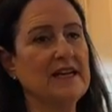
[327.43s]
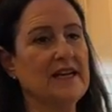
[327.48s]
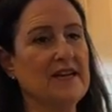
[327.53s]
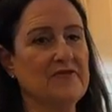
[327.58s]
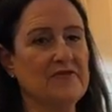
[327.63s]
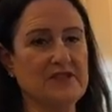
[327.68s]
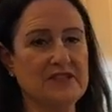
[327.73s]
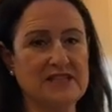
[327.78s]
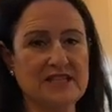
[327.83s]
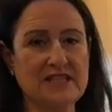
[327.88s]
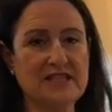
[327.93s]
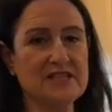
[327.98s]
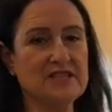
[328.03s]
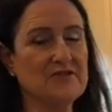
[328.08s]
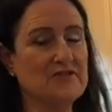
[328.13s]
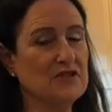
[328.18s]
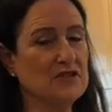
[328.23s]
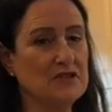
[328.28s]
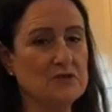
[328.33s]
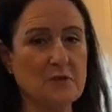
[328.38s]
If it sits
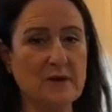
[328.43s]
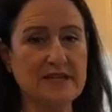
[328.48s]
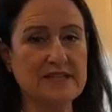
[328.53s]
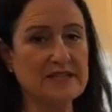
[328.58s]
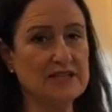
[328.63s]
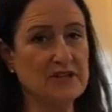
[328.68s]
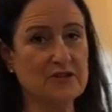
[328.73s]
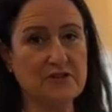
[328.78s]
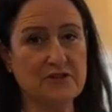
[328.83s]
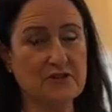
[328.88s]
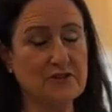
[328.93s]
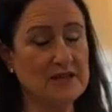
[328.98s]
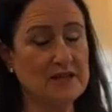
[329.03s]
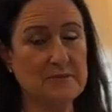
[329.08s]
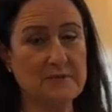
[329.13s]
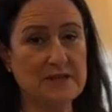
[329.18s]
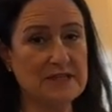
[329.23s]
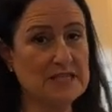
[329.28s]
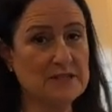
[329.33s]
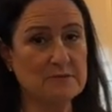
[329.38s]
for twenty or thirty
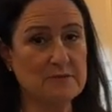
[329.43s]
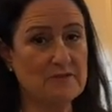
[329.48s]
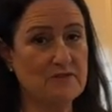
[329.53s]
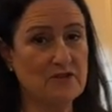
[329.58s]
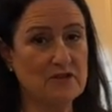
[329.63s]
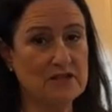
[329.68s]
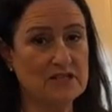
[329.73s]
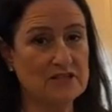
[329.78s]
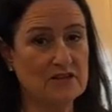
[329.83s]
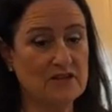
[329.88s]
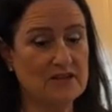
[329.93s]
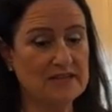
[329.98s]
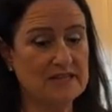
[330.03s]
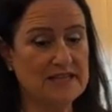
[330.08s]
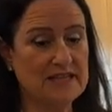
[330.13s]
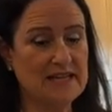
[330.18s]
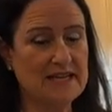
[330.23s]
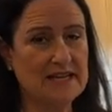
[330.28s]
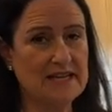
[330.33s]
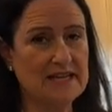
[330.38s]
minutes before it starts
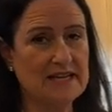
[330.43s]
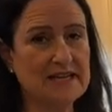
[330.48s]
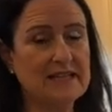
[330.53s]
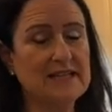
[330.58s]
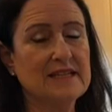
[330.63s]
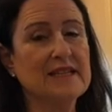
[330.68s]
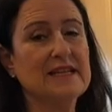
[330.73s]
kneading,